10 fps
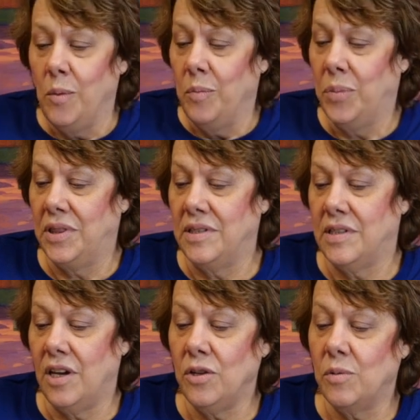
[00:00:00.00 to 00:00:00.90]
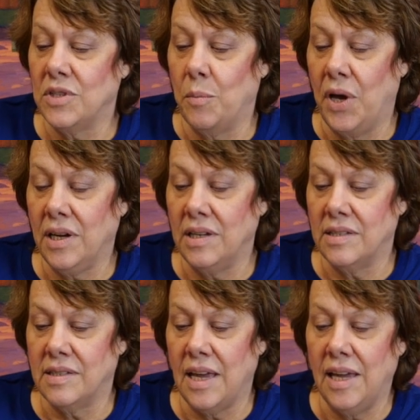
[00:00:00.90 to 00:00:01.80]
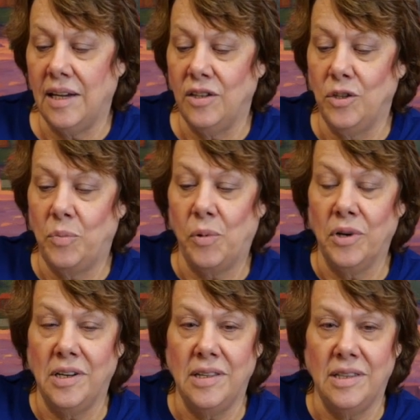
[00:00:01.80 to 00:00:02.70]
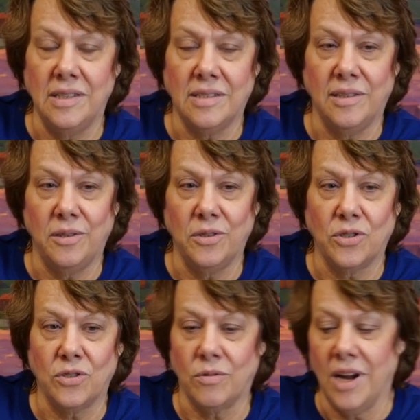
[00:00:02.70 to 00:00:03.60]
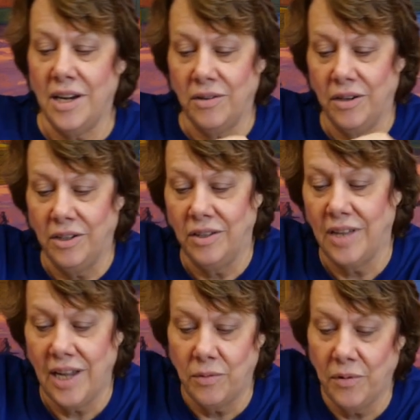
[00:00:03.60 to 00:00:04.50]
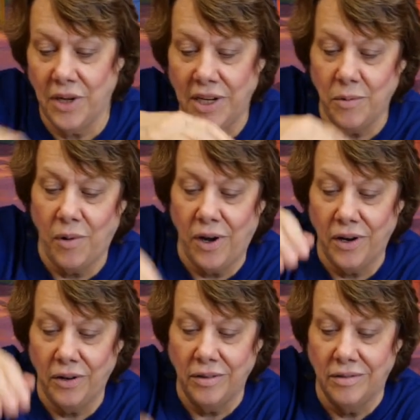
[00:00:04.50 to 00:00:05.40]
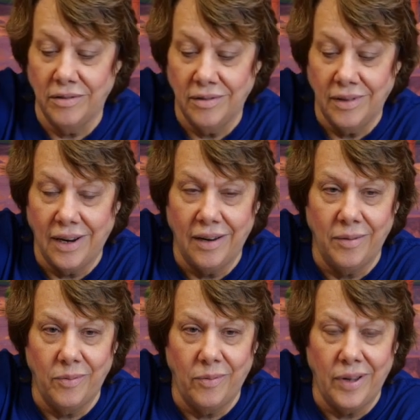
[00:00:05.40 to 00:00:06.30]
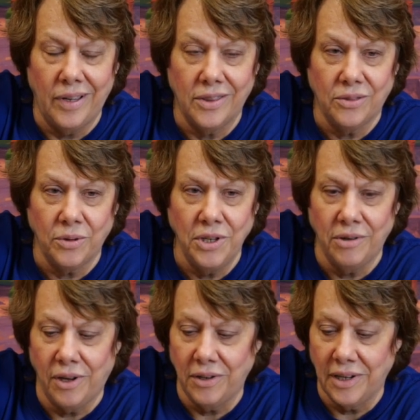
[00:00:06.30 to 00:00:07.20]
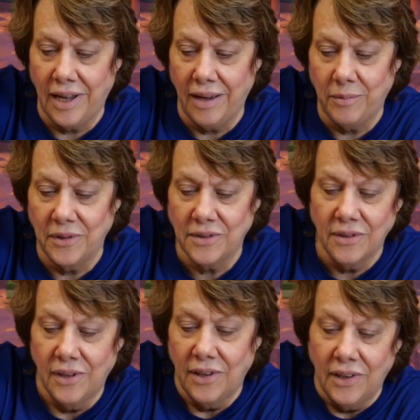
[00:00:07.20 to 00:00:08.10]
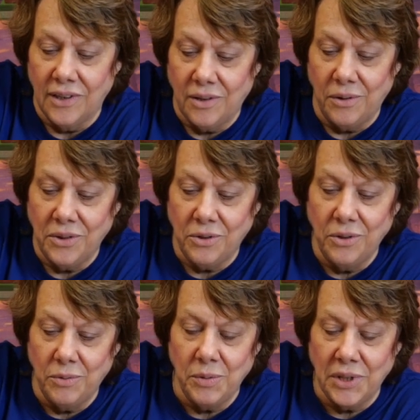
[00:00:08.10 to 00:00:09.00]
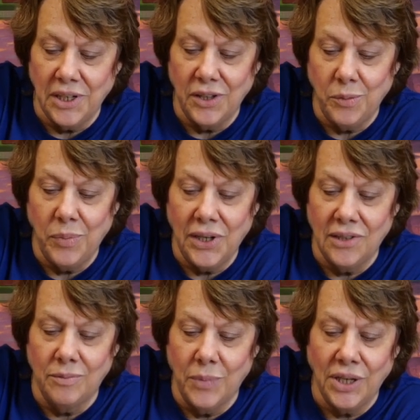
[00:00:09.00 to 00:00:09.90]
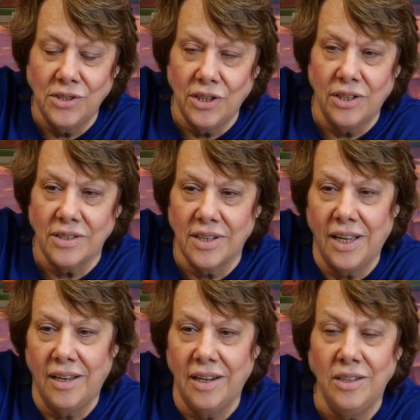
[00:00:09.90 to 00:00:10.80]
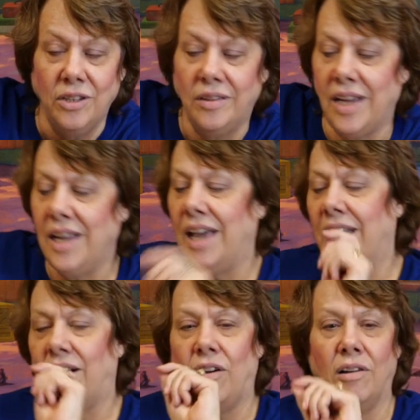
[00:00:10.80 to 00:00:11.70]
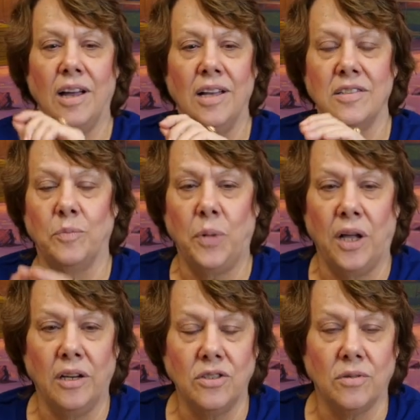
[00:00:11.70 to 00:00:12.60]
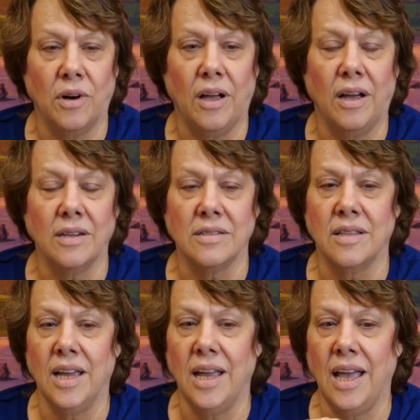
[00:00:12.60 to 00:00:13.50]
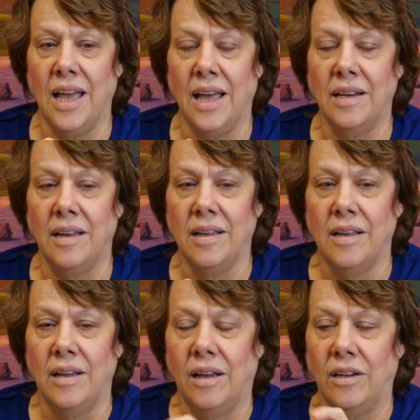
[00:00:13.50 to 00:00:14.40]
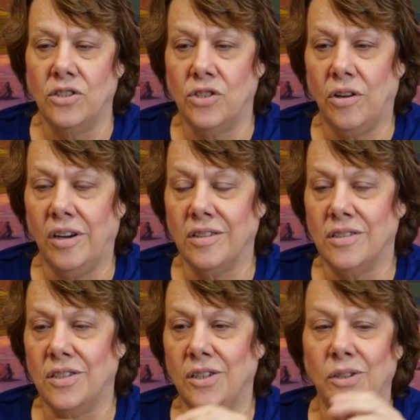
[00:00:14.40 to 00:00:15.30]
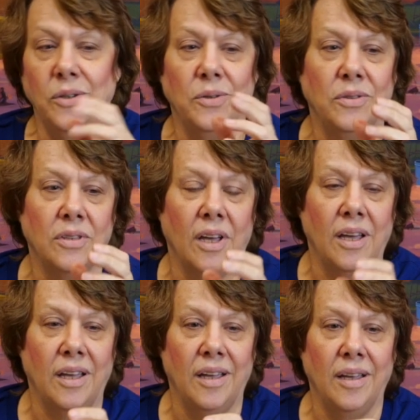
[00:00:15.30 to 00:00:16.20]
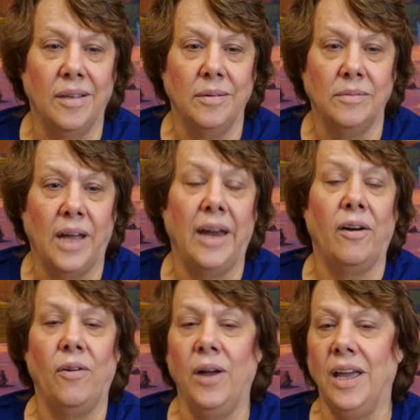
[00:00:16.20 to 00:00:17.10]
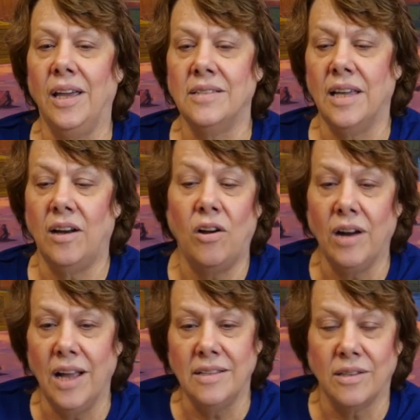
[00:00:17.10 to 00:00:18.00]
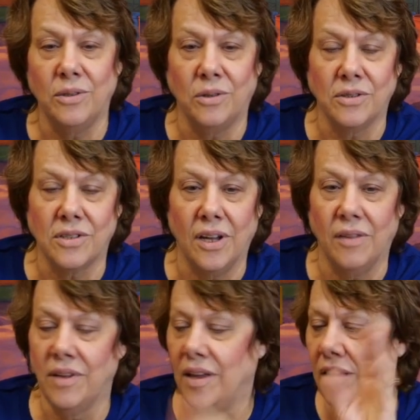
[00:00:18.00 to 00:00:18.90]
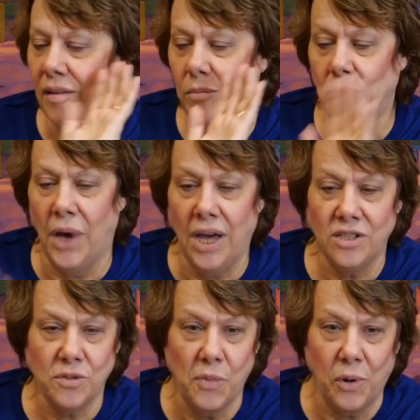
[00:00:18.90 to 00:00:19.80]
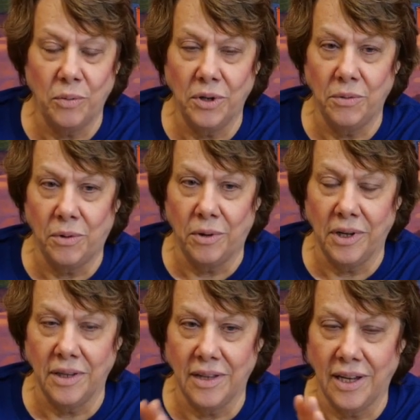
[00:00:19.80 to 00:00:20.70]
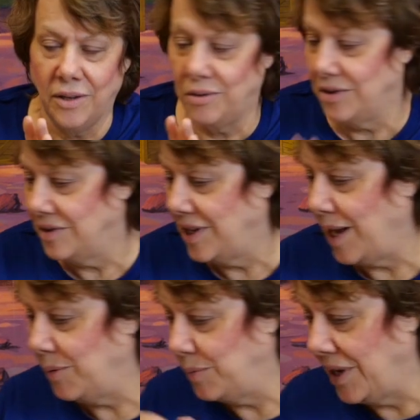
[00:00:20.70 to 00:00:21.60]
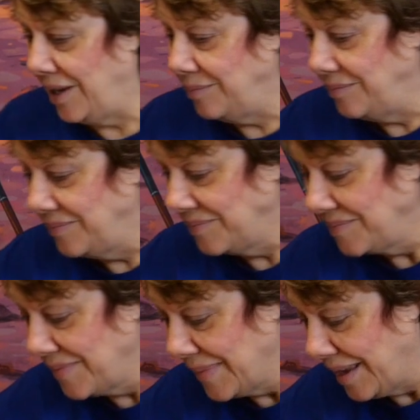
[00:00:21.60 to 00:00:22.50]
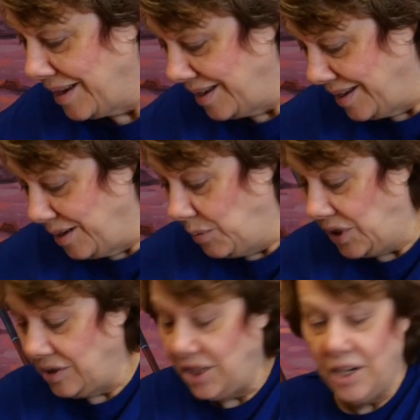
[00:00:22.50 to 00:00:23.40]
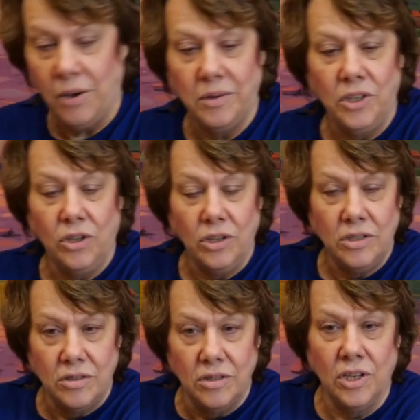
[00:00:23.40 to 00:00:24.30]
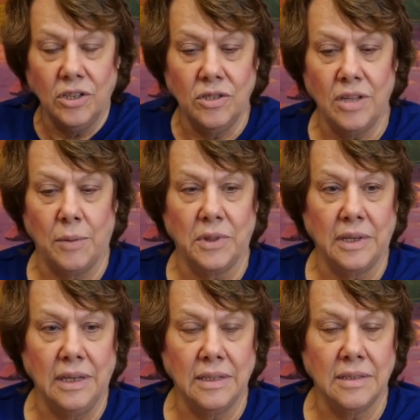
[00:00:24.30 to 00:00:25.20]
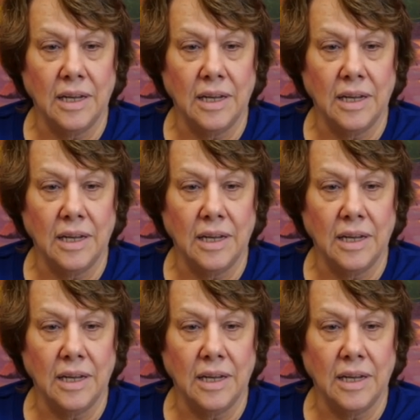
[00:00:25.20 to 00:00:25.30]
But this other was a bucket of sand, and you poured it in this little strainer, and they had running water, and my 3-year-old and I was going through, and we were getting the big chunks out. And they had all kinds of polished rocks. They had a shark's tooth, arrowheads. They had all kinds of cool stuff. Much more rewarding than going to the diamond mine. But, you could do that with the kids.